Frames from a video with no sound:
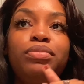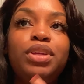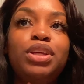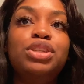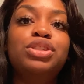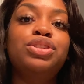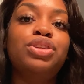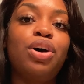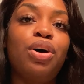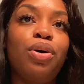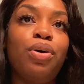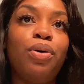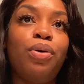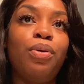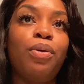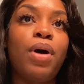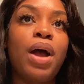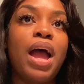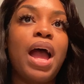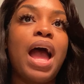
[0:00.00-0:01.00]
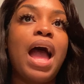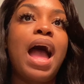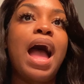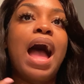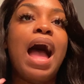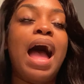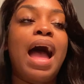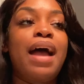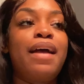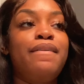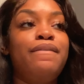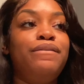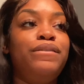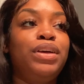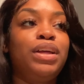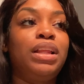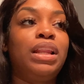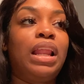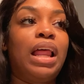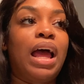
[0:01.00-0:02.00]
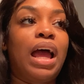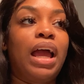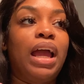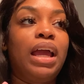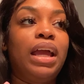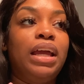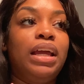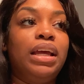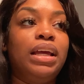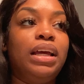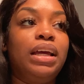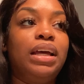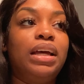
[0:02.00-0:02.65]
So, I feel like